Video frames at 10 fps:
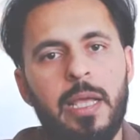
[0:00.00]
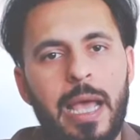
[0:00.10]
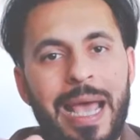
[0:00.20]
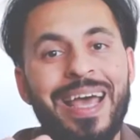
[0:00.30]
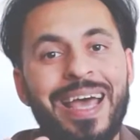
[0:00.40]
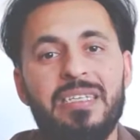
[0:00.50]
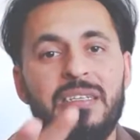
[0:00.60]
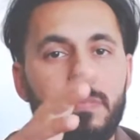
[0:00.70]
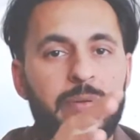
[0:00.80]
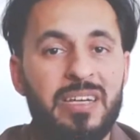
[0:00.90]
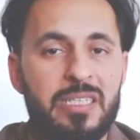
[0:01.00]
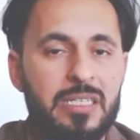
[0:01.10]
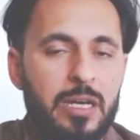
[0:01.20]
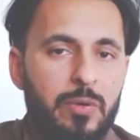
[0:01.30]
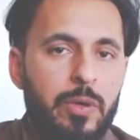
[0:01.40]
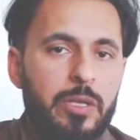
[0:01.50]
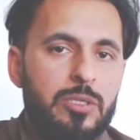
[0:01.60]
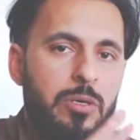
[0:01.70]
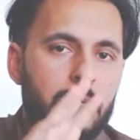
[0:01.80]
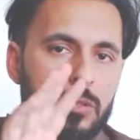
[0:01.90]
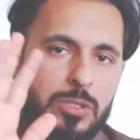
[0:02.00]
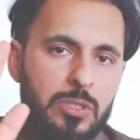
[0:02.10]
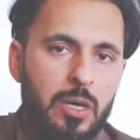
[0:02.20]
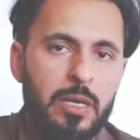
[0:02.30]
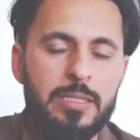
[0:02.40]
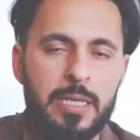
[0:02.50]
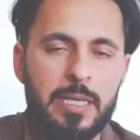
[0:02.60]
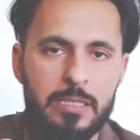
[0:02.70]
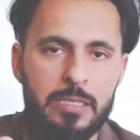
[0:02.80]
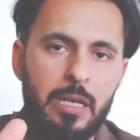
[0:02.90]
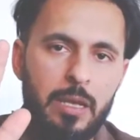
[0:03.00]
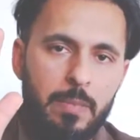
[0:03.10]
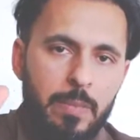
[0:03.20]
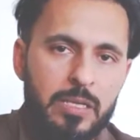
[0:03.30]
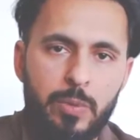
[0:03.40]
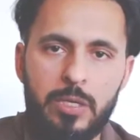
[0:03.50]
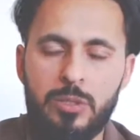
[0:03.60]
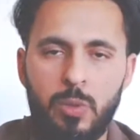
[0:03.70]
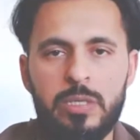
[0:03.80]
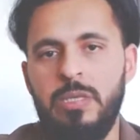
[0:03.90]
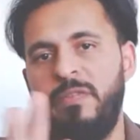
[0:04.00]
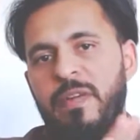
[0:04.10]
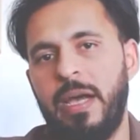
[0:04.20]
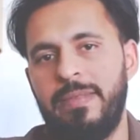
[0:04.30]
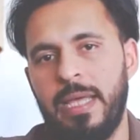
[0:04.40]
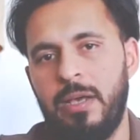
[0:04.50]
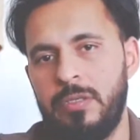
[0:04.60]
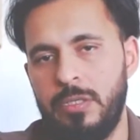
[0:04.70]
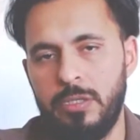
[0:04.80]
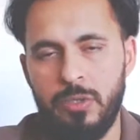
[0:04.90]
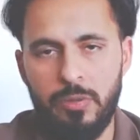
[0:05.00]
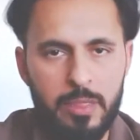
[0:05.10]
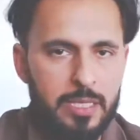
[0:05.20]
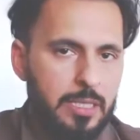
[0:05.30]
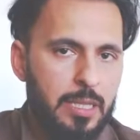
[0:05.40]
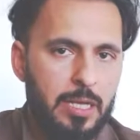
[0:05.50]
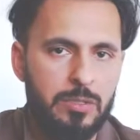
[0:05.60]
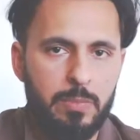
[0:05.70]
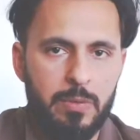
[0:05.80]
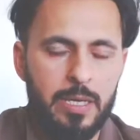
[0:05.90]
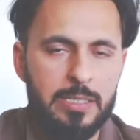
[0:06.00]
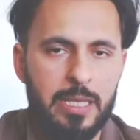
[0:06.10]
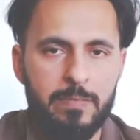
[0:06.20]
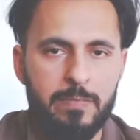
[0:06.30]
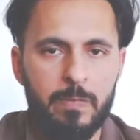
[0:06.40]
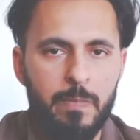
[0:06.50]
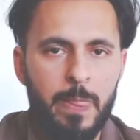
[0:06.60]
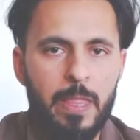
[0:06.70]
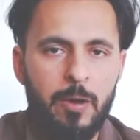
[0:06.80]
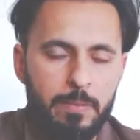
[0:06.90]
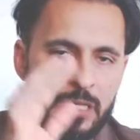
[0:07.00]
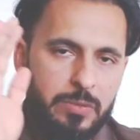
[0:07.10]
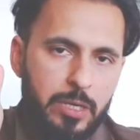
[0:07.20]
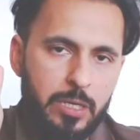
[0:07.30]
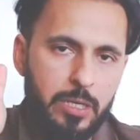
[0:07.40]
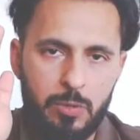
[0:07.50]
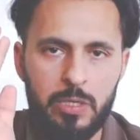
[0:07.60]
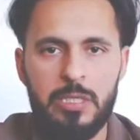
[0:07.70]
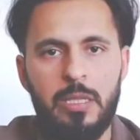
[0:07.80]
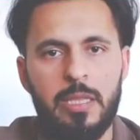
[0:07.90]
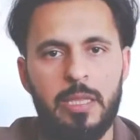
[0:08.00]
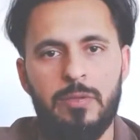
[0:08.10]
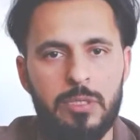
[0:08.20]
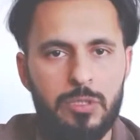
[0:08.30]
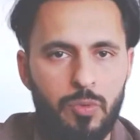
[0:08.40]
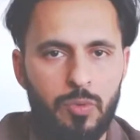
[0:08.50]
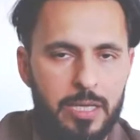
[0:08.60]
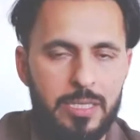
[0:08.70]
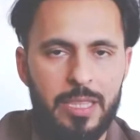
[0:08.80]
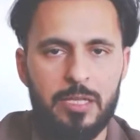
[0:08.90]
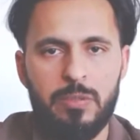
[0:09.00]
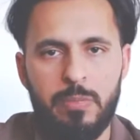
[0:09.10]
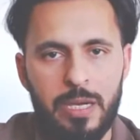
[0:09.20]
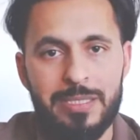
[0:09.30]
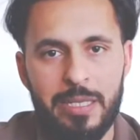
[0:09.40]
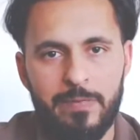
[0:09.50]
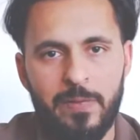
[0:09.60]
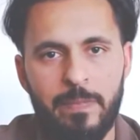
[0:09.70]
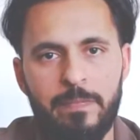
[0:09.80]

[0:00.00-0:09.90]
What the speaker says: and the prices are going to consolidate between 25,000 to 30,000 price level, or between 20,000 to 30,000 price level,